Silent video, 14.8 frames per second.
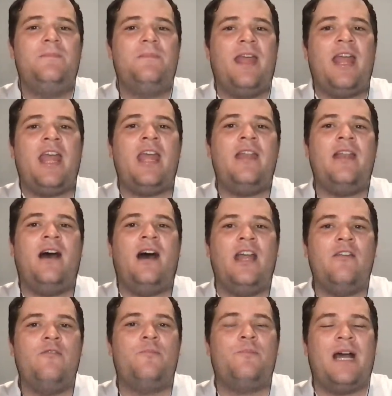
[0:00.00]
and it
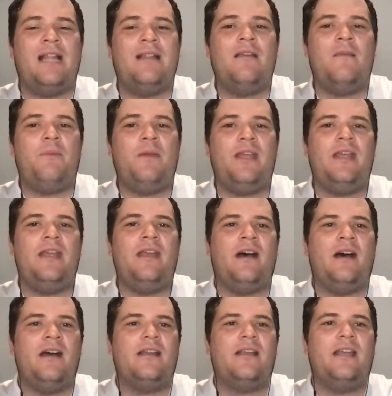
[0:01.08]
would probably be
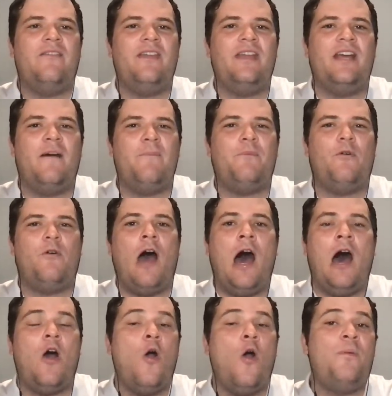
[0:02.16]
giving up
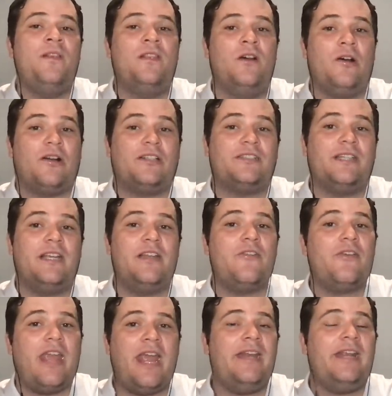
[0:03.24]
open looks. And you
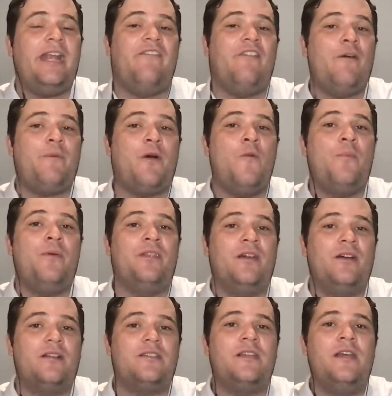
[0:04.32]
can't give up open looks